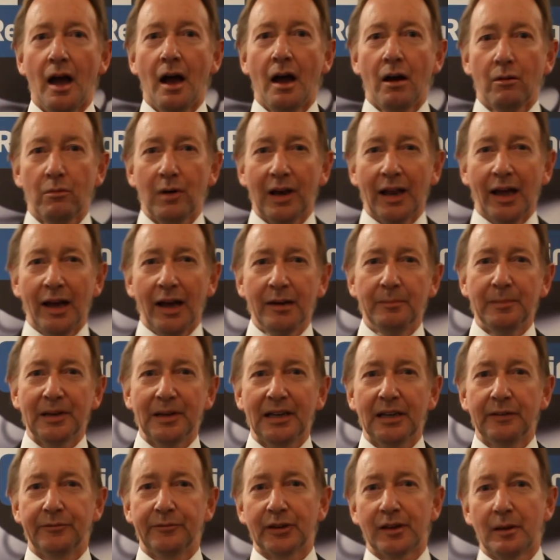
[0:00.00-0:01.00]
Well, I
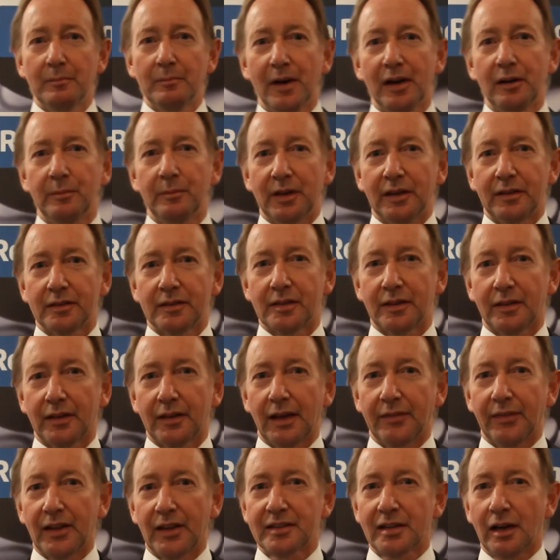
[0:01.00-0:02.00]
believe at the moment
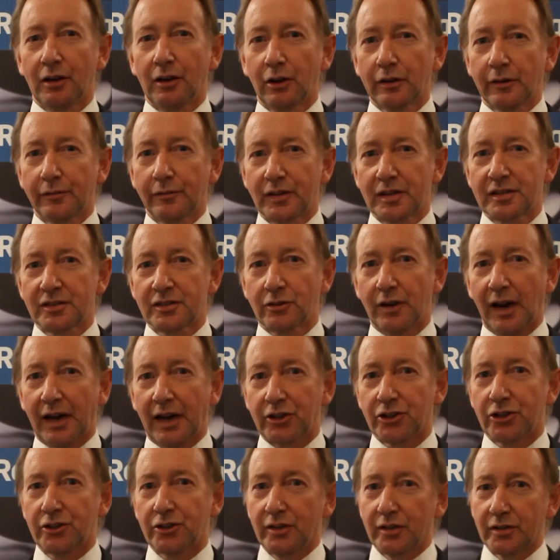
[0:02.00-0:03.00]
that there's a lot of
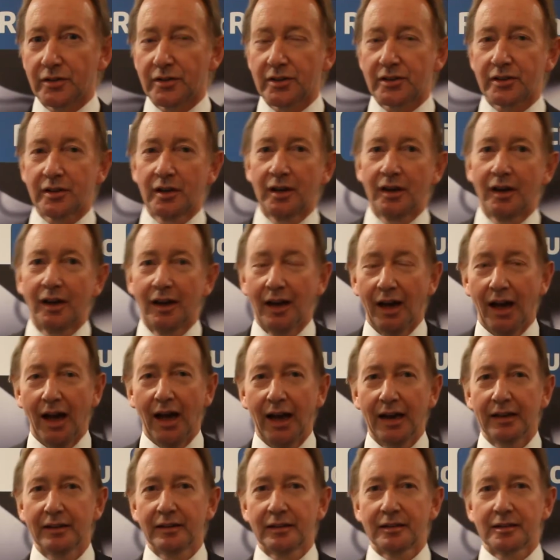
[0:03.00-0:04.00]
distractions,
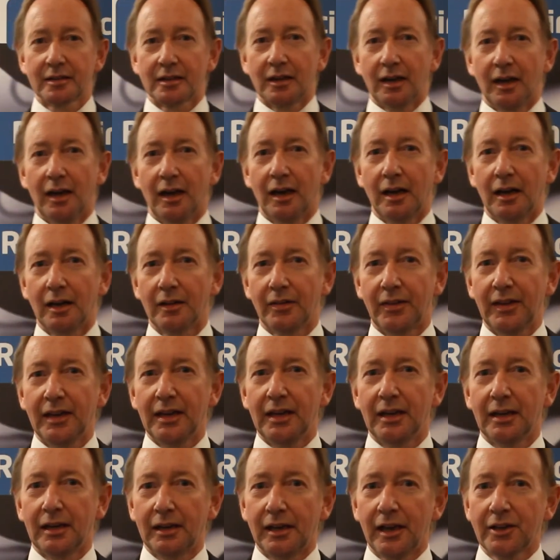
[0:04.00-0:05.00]
and
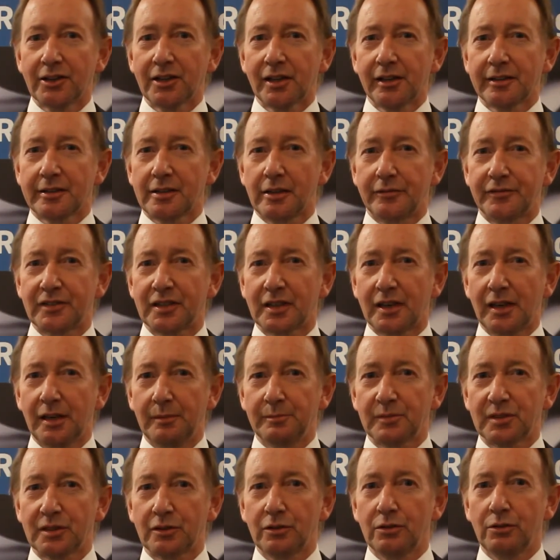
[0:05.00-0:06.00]
the legislative
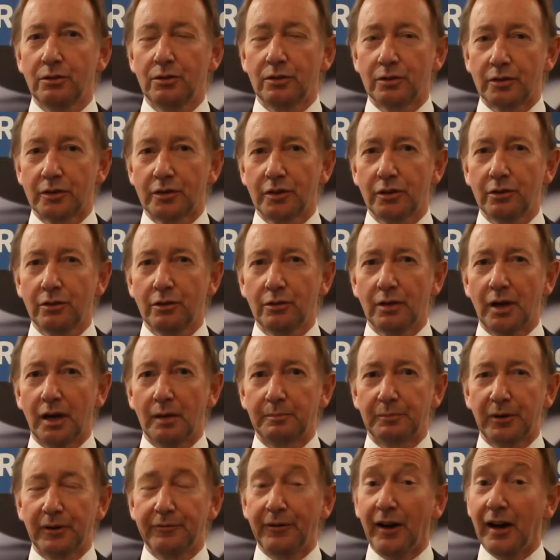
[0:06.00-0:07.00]
schemes do
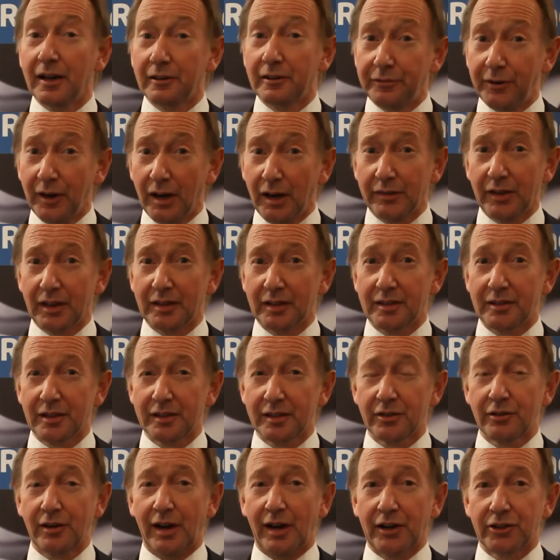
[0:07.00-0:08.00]
provide further
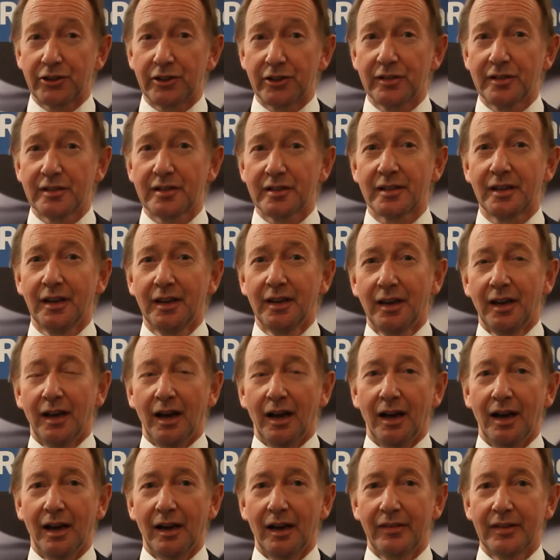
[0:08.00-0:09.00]
distractions.
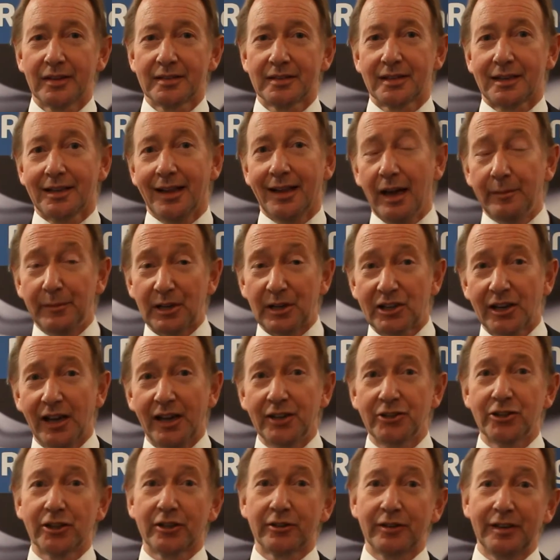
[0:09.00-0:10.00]
There's climate
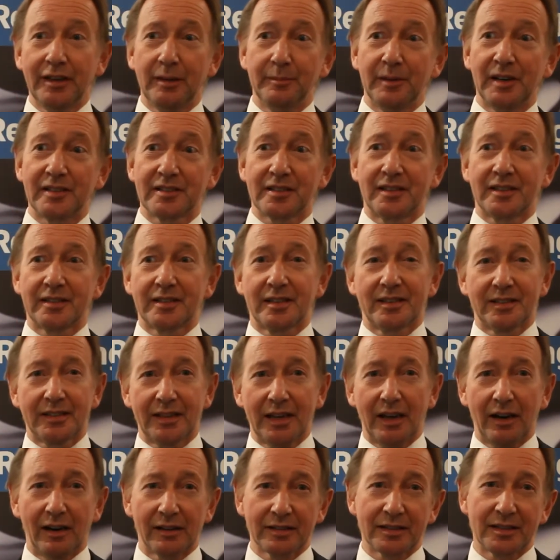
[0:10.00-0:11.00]
change agreements, there's
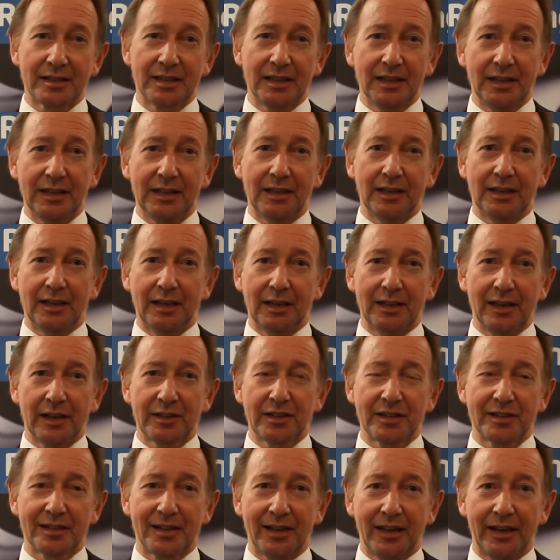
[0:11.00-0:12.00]
CRC
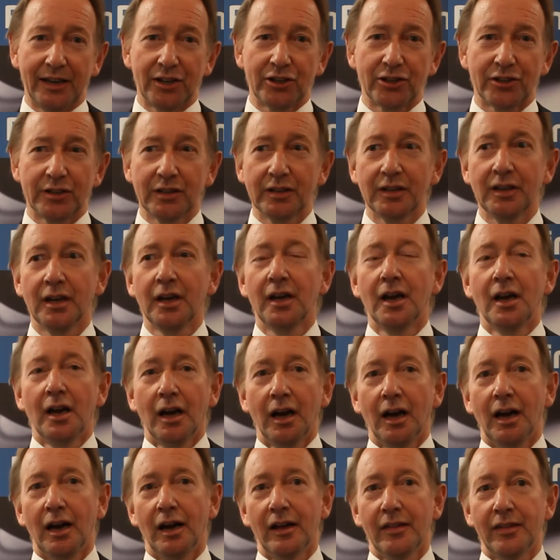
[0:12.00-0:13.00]
legislation,
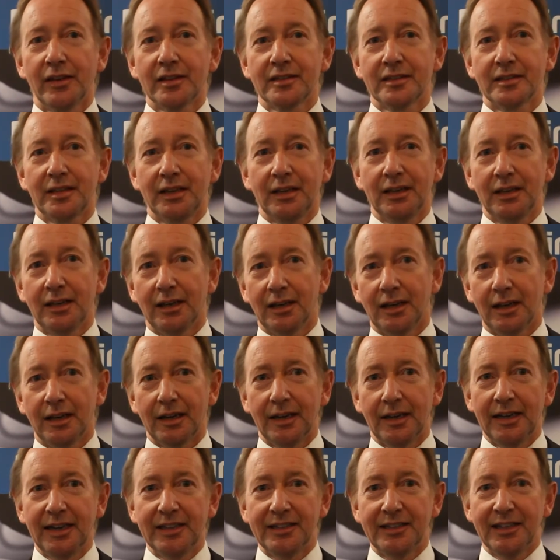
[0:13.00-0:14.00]
there's the
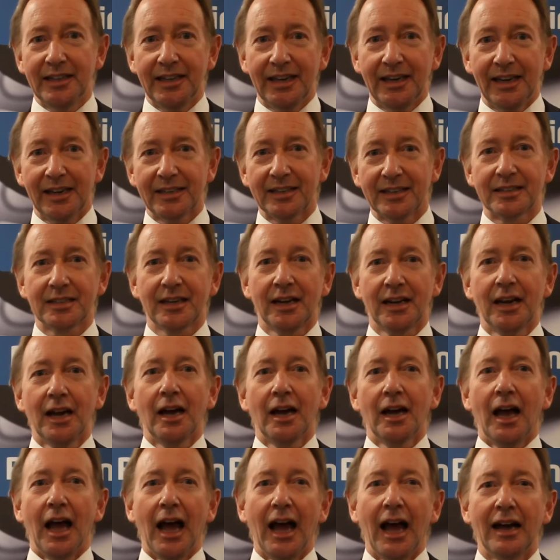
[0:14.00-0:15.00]
ETS,
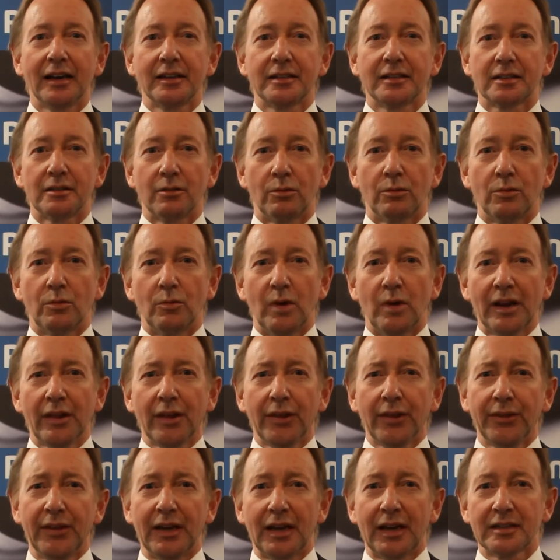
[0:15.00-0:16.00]
and one
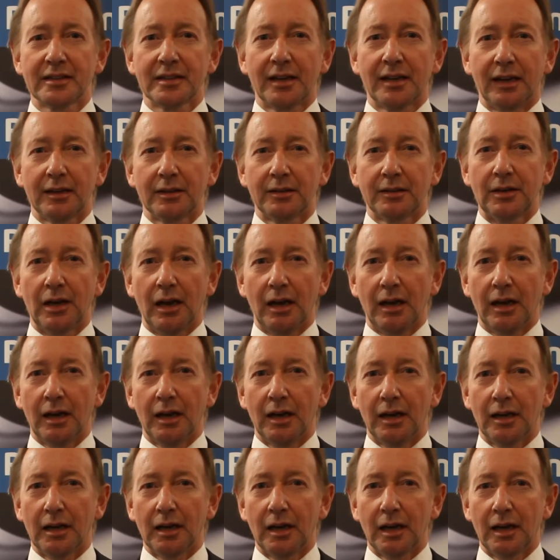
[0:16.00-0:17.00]
of the things that
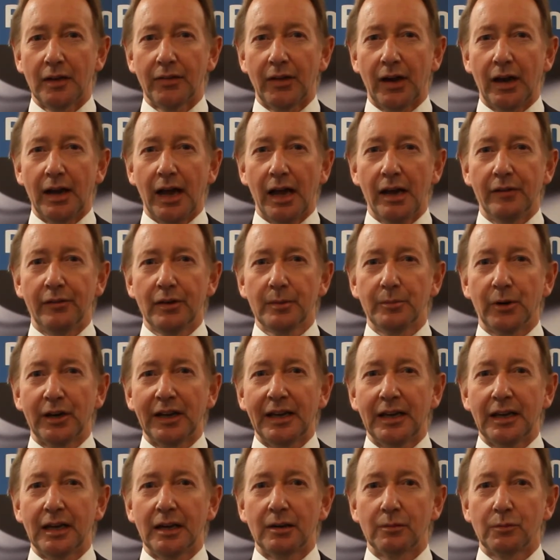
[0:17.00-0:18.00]

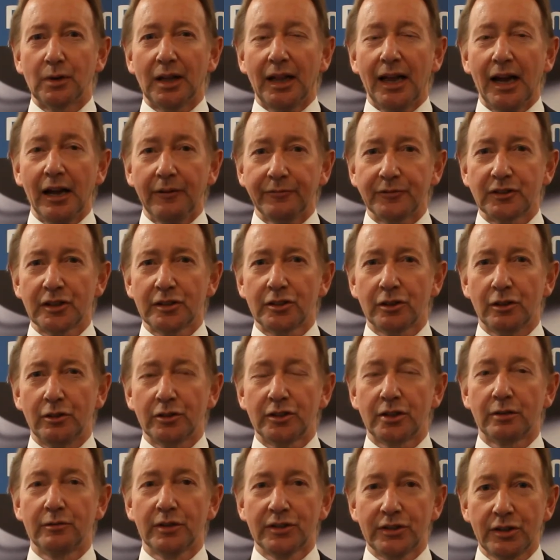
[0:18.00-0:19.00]
everybody will have to do
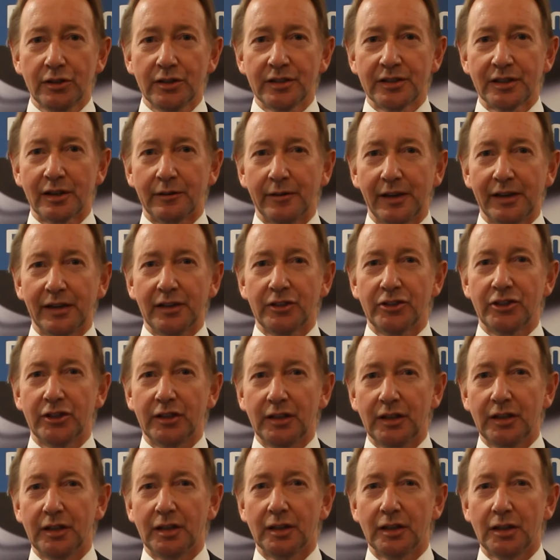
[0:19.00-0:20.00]
to reduce their
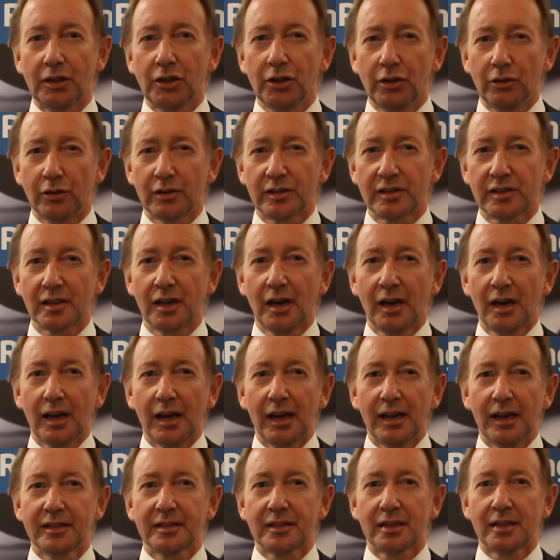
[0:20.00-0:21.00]
energy use
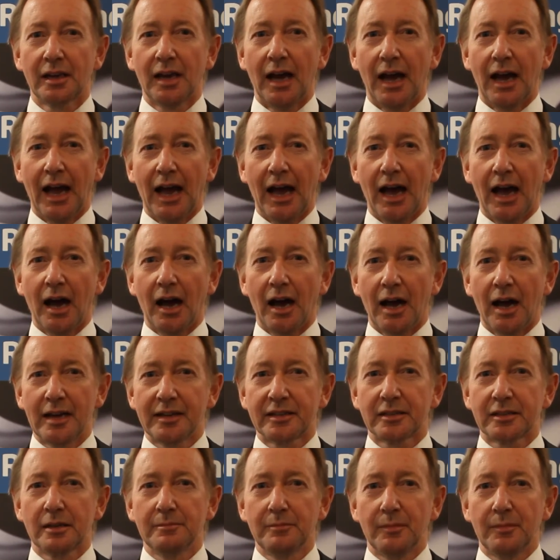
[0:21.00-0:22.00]
is to
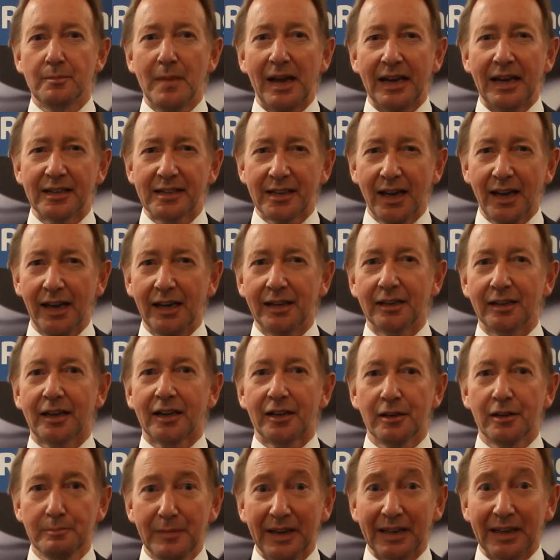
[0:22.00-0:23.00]
maintain a
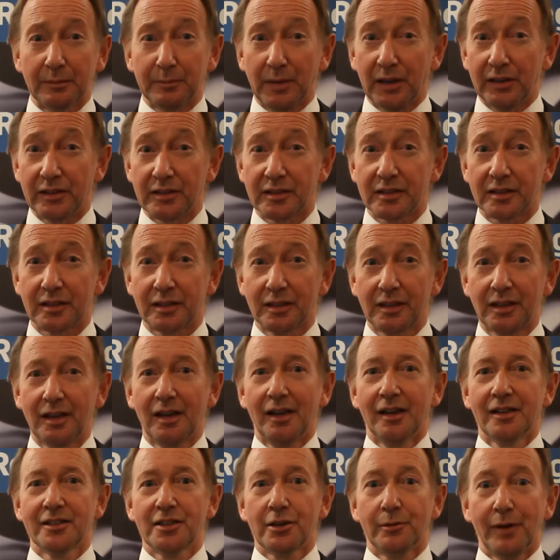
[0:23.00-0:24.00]
commitment
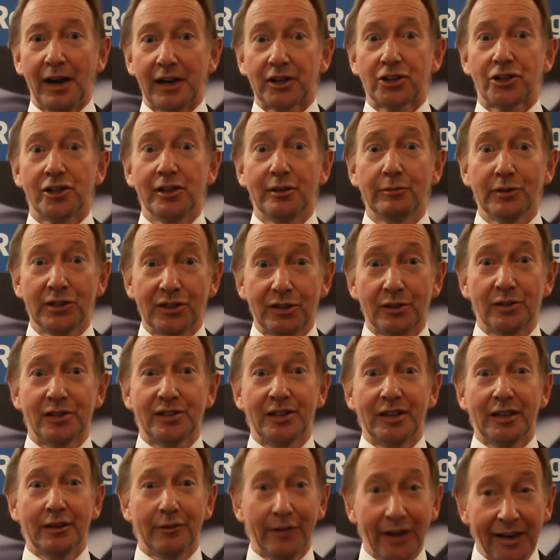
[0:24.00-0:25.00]
to actually
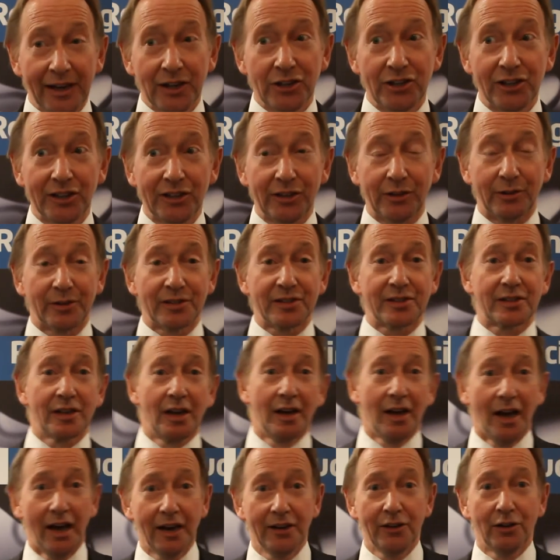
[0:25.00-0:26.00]
reducing your energy use
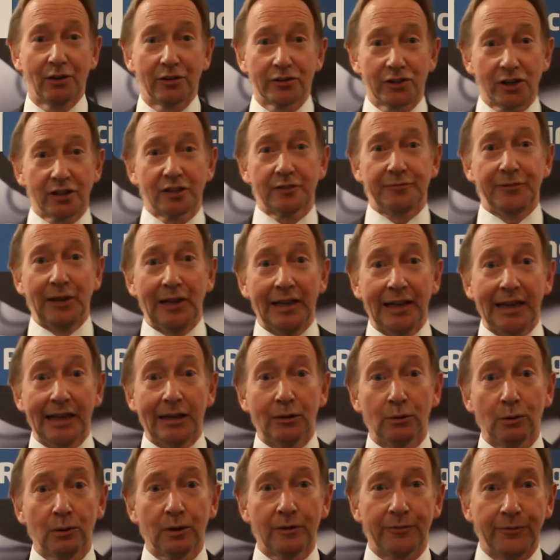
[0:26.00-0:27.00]
and not just filling in
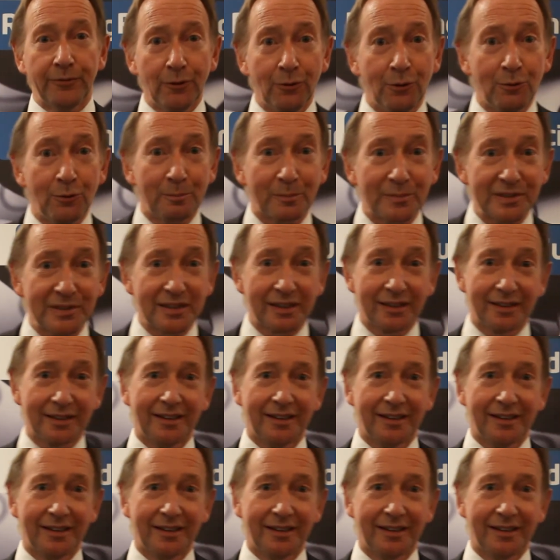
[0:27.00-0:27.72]
all the forms.